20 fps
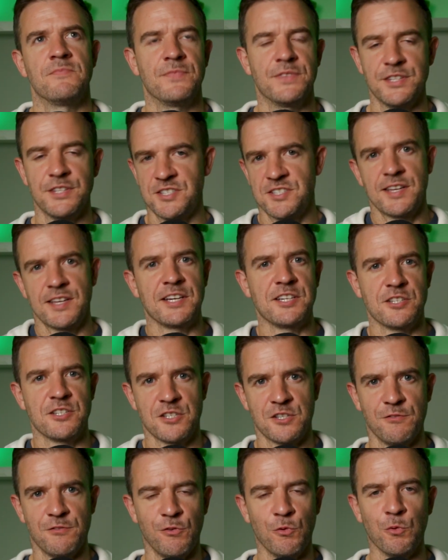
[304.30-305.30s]
the
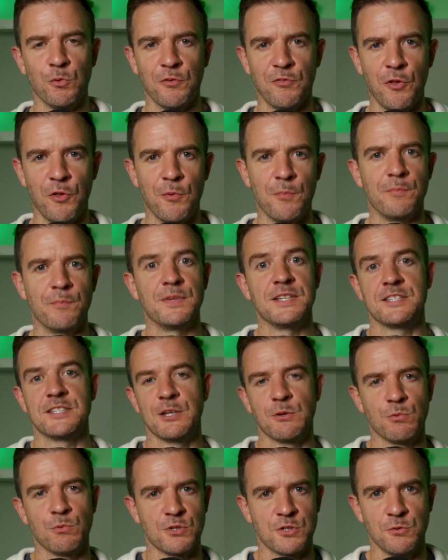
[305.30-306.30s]
status of all of them is
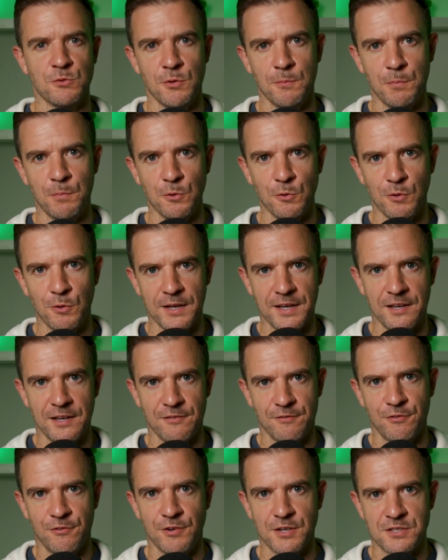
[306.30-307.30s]
equal to a
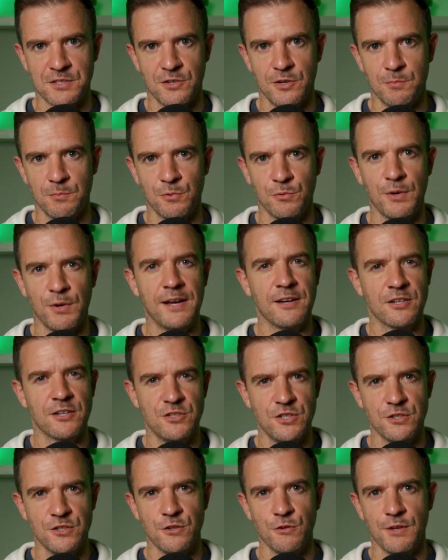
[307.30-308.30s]
Boolean, for example. How
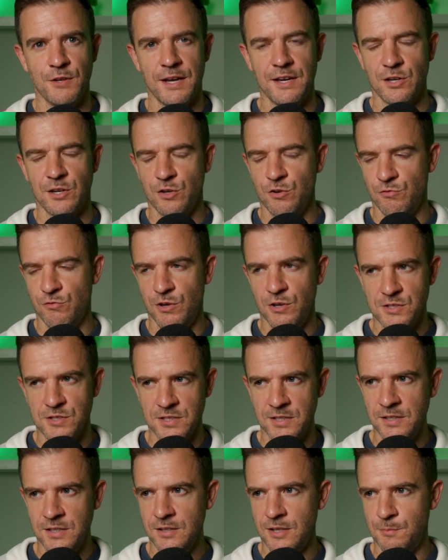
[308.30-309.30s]
could you do that in
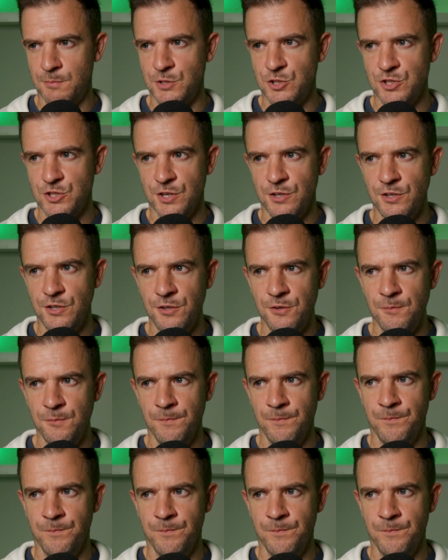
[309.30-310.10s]
Karate? Let me show you.